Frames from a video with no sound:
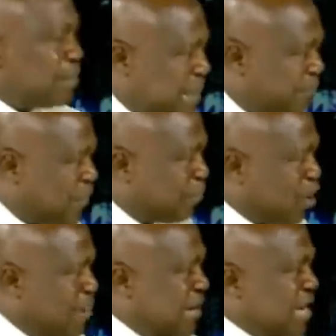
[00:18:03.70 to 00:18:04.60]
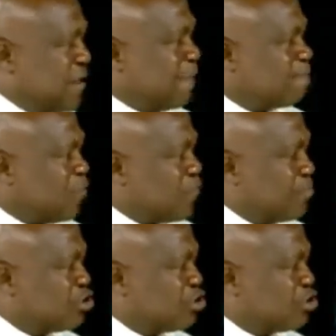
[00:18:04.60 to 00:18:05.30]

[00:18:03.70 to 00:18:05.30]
from coming in from the